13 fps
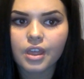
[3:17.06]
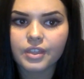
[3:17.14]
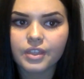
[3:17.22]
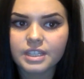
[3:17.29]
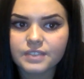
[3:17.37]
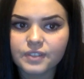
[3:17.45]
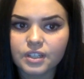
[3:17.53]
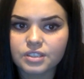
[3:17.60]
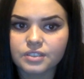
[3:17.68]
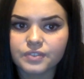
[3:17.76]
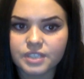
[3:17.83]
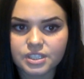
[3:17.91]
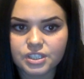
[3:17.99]
This
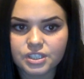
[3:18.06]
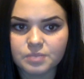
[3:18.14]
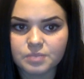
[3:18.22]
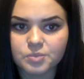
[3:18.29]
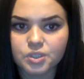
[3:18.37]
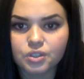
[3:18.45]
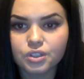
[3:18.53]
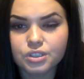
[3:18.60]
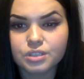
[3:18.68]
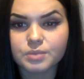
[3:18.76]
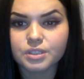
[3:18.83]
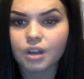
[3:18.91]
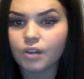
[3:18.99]
philosophy assumes that
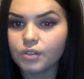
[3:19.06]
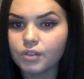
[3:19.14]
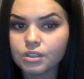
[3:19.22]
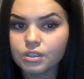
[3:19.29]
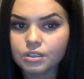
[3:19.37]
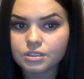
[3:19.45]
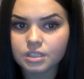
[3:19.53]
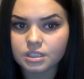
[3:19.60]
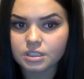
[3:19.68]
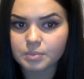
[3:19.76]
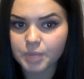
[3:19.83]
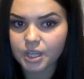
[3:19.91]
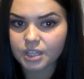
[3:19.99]
customers are reluctant
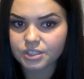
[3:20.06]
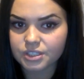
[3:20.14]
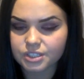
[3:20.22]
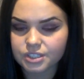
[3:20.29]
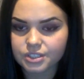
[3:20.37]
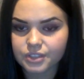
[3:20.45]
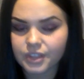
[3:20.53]
to purchase,